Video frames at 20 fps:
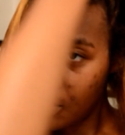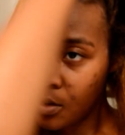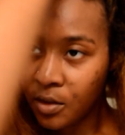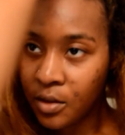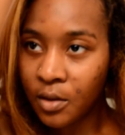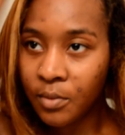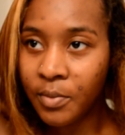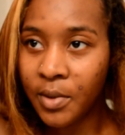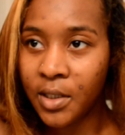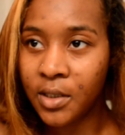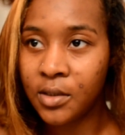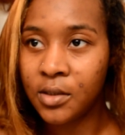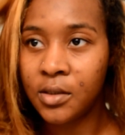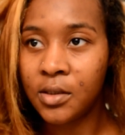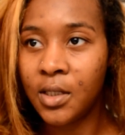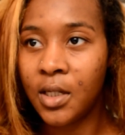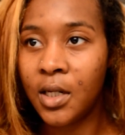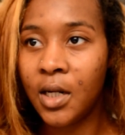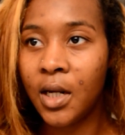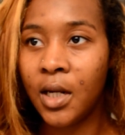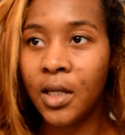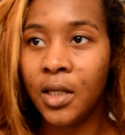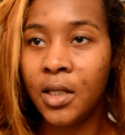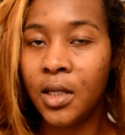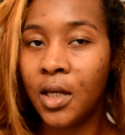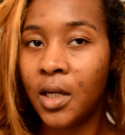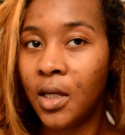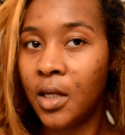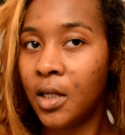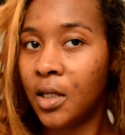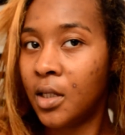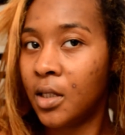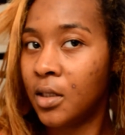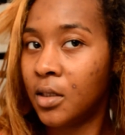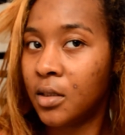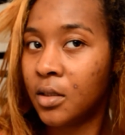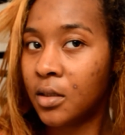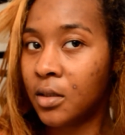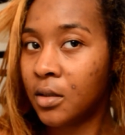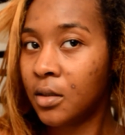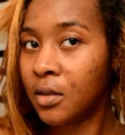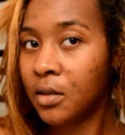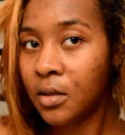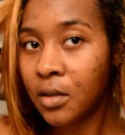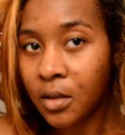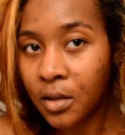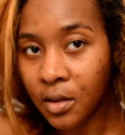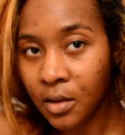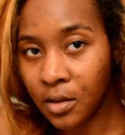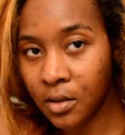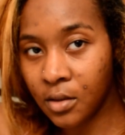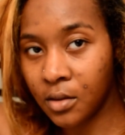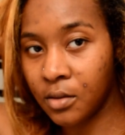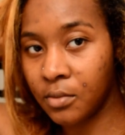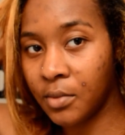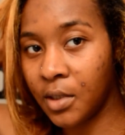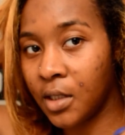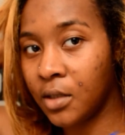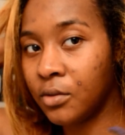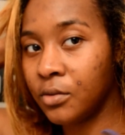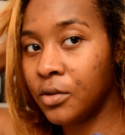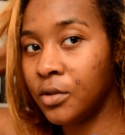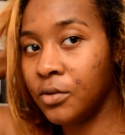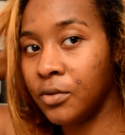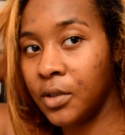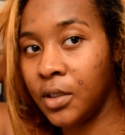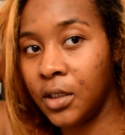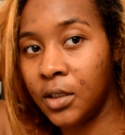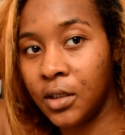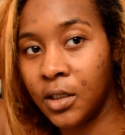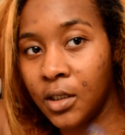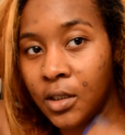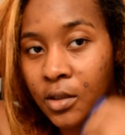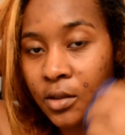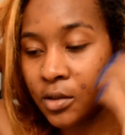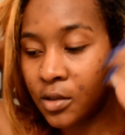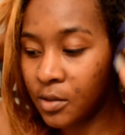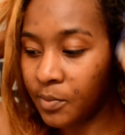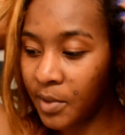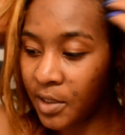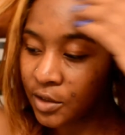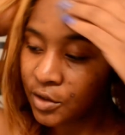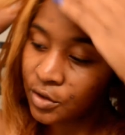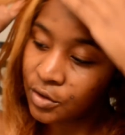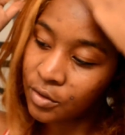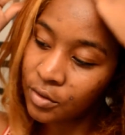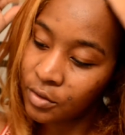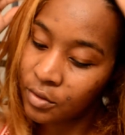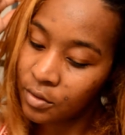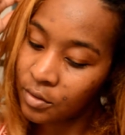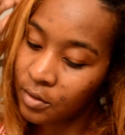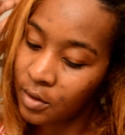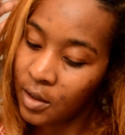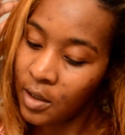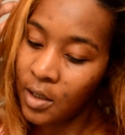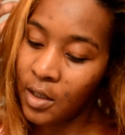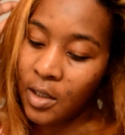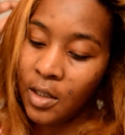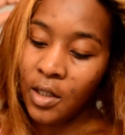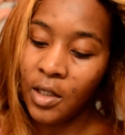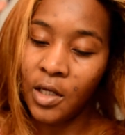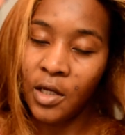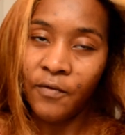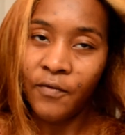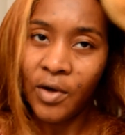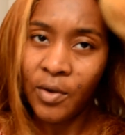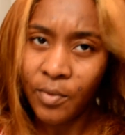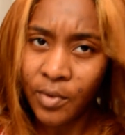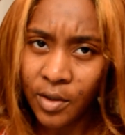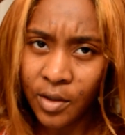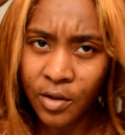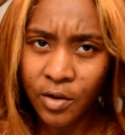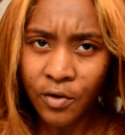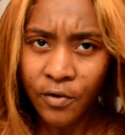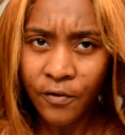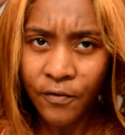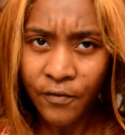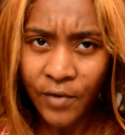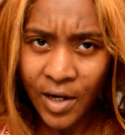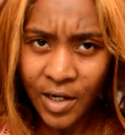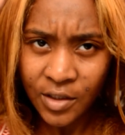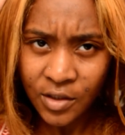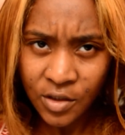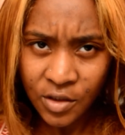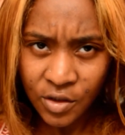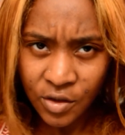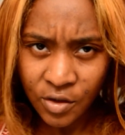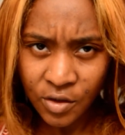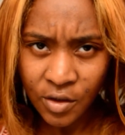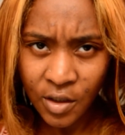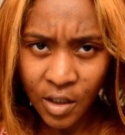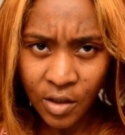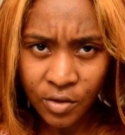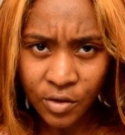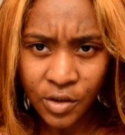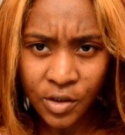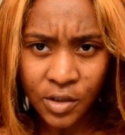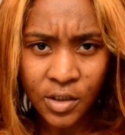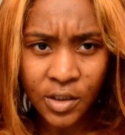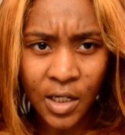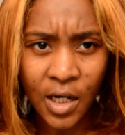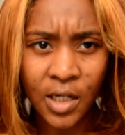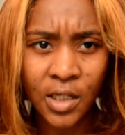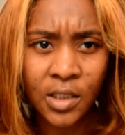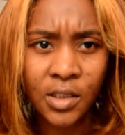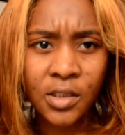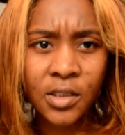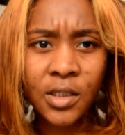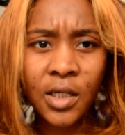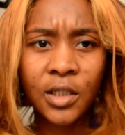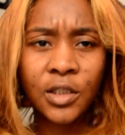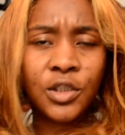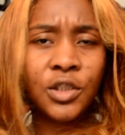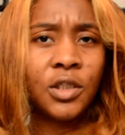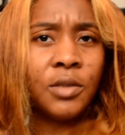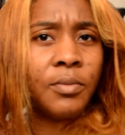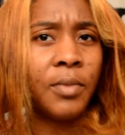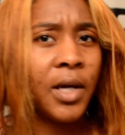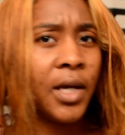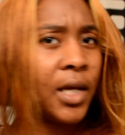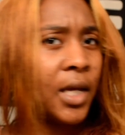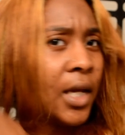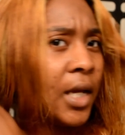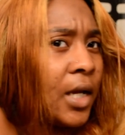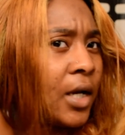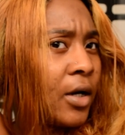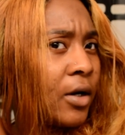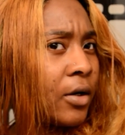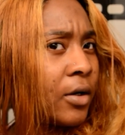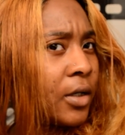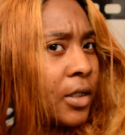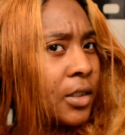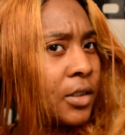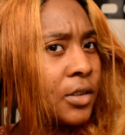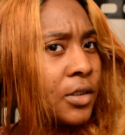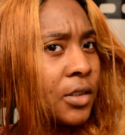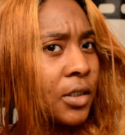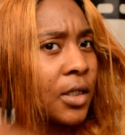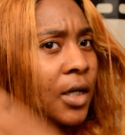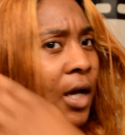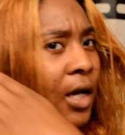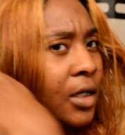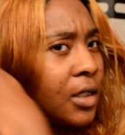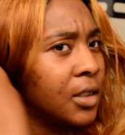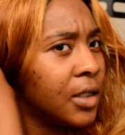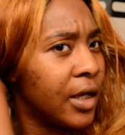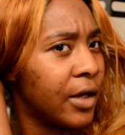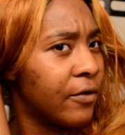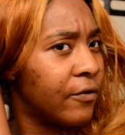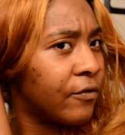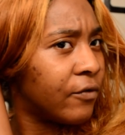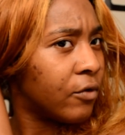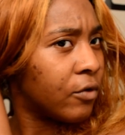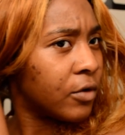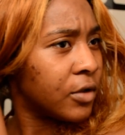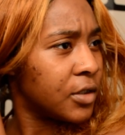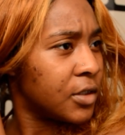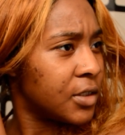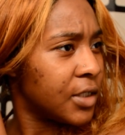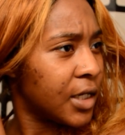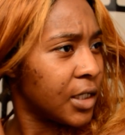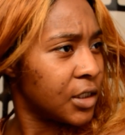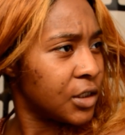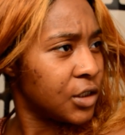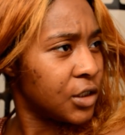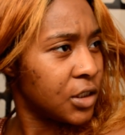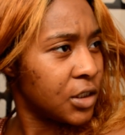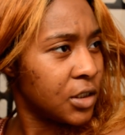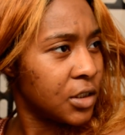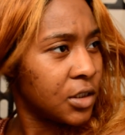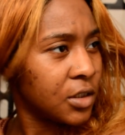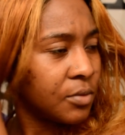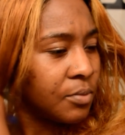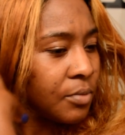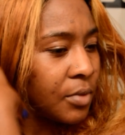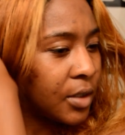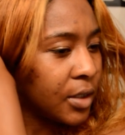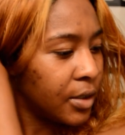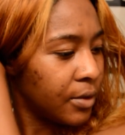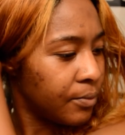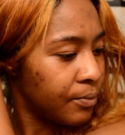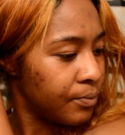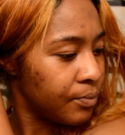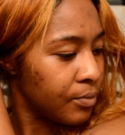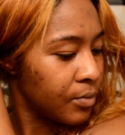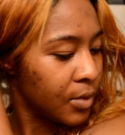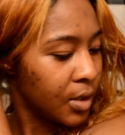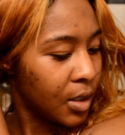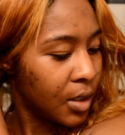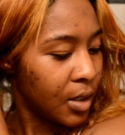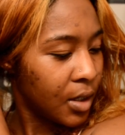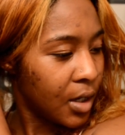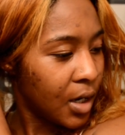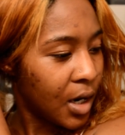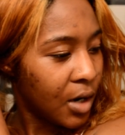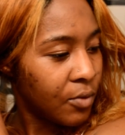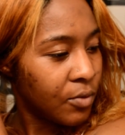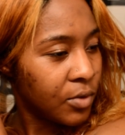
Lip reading: the best that I can. I don't do anything special. If I want to go faster, I'll just kind of section my hair into kind of like 4 sections. But I